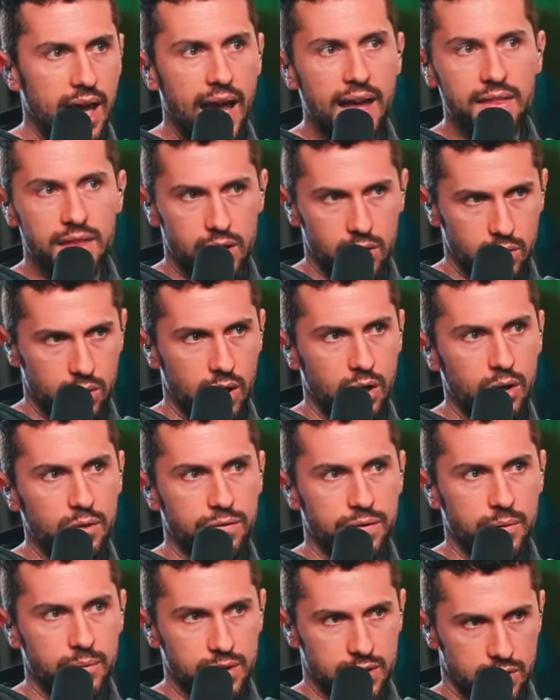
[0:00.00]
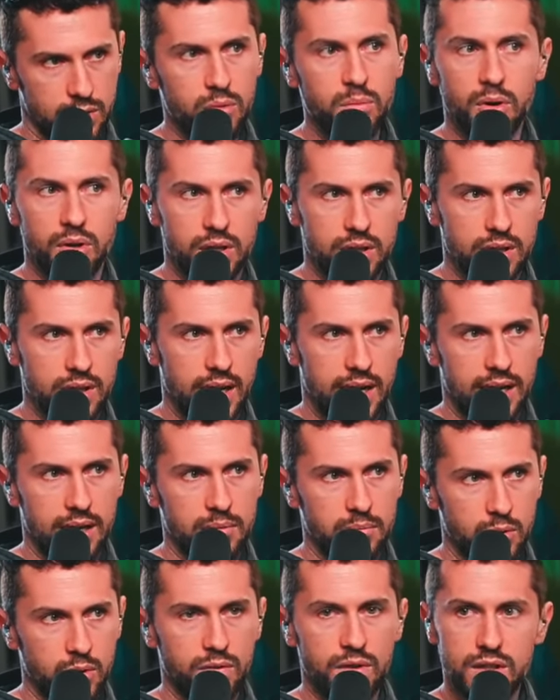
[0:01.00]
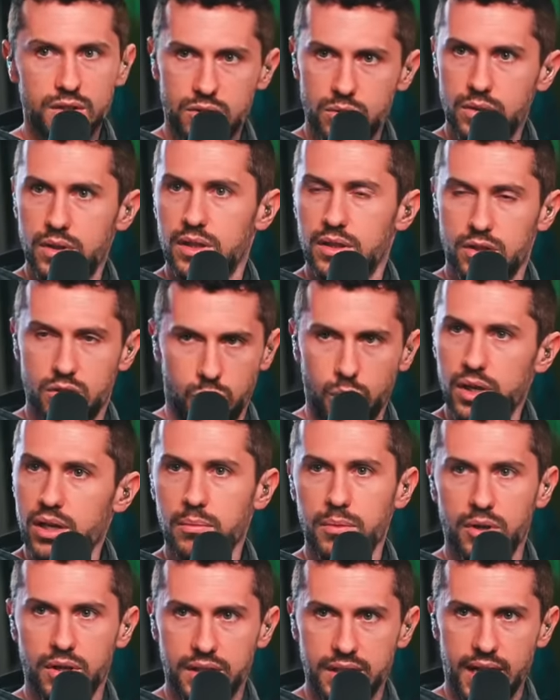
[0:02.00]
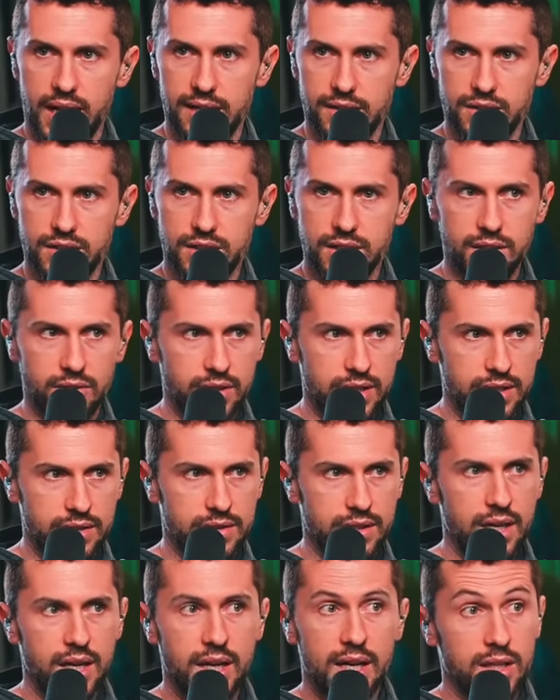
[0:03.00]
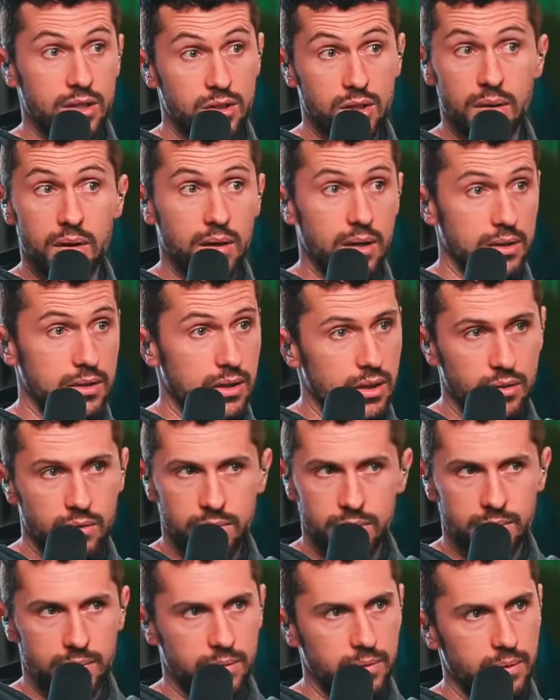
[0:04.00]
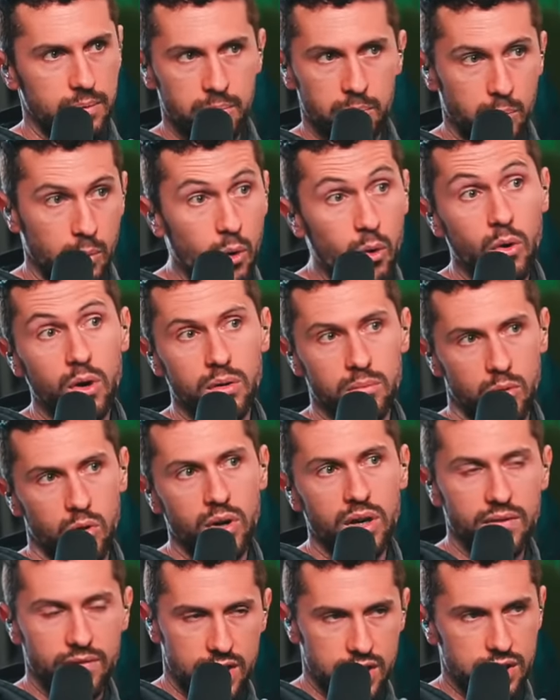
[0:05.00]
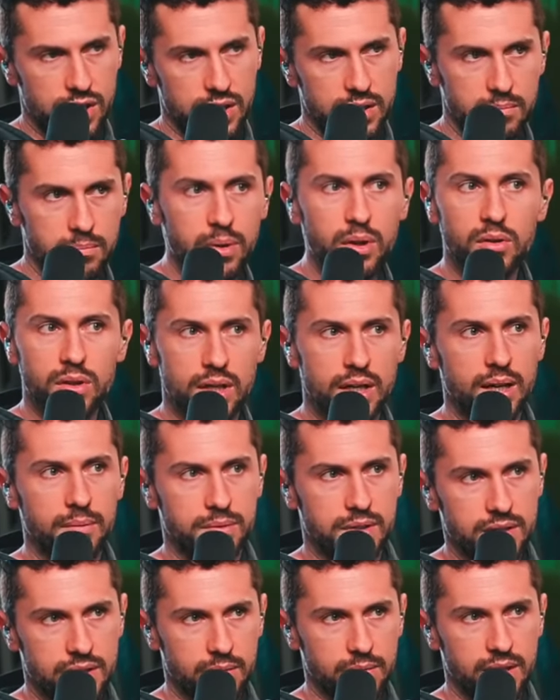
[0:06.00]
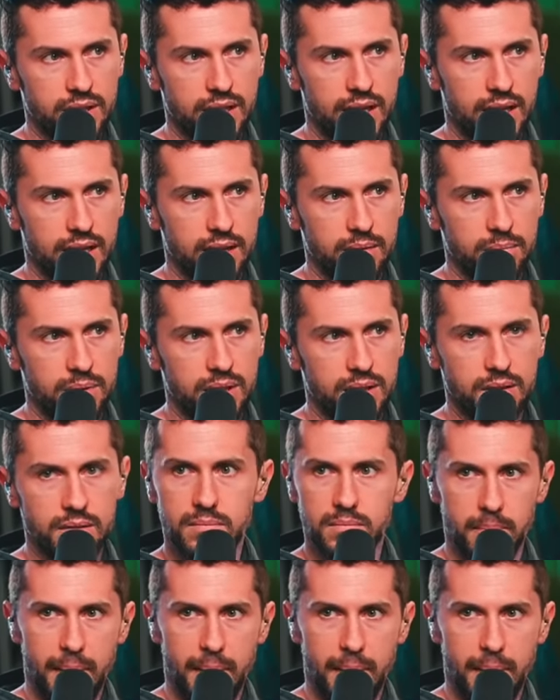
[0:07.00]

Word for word: And then it'll go from a $2 million movie to a $20 million series to, you know, more and more, and eventually build it up to something that could be